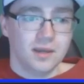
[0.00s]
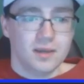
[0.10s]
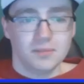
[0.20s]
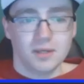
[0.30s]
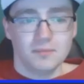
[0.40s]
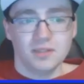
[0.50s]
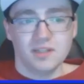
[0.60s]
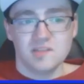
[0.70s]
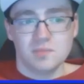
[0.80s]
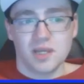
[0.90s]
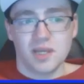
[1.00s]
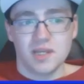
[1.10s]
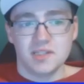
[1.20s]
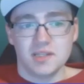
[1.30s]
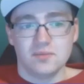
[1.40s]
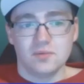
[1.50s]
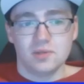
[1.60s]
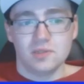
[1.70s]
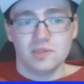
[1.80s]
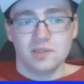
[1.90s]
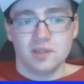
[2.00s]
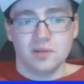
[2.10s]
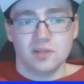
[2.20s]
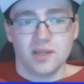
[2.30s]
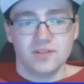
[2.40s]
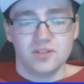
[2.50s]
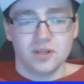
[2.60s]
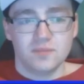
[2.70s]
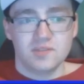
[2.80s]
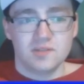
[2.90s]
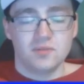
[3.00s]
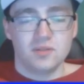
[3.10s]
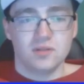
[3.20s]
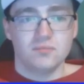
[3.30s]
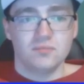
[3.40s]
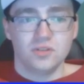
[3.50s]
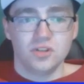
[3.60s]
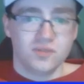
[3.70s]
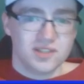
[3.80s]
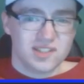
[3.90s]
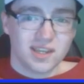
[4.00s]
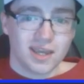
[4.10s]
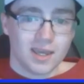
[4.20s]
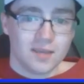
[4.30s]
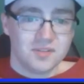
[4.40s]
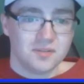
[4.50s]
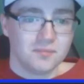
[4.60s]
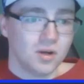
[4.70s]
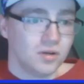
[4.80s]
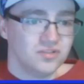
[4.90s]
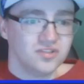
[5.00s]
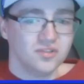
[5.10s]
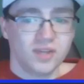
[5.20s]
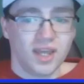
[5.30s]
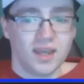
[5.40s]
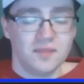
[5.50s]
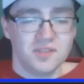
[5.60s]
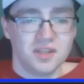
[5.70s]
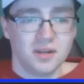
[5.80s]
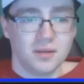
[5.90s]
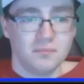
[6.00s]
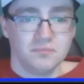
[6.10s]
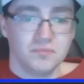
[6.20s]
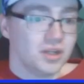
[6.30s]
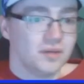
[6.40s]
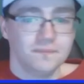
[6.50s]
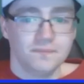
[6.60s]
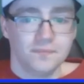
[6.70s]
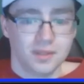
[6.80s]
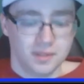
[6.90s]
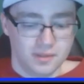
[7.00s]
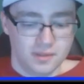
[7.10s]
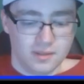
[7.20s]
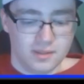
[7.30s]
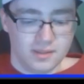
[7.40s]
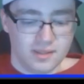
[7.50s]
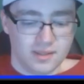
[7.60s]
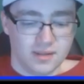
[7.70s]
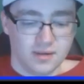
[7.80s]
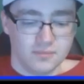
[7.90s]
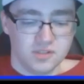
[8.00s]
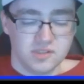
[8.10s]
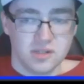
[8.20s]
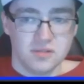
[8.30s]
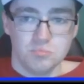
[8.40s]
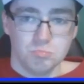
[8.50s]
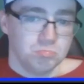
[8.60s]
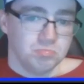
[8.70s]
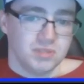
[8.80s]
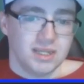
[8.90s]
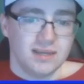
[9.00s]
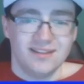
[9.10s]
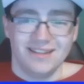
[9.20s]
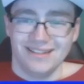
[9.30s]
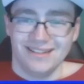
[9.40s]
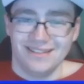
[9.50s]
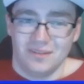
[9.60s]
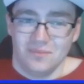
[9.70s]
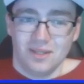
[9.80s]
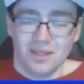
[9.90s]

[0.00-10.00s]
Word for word: upcoming Let's Plays, and of course, you know, live streams, some of the newest games, some old school games, and um, you know, and I'm um, also, yeah, some,